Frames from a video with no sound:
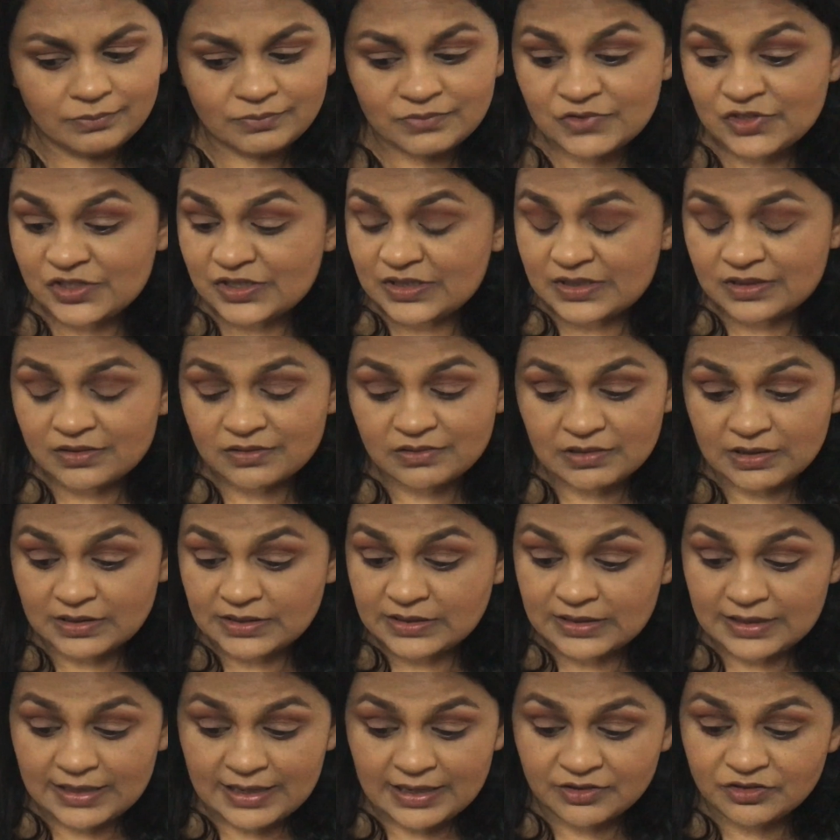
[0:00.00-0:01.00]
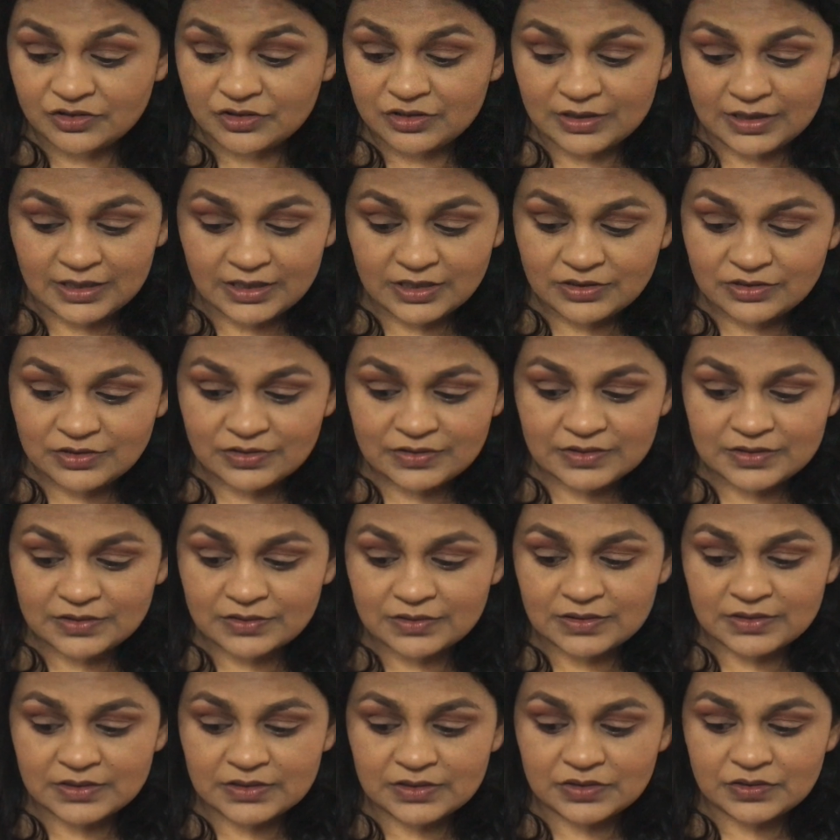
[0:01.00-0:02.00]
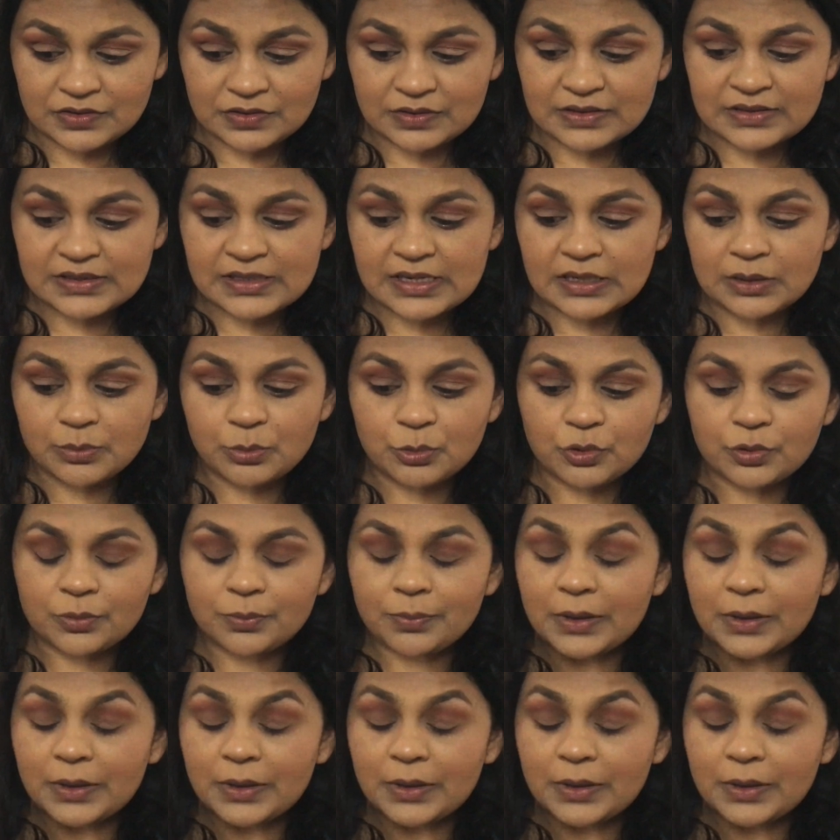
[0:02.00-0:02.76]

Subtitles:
She still doesn't, actually. She still doesn't do this anymore.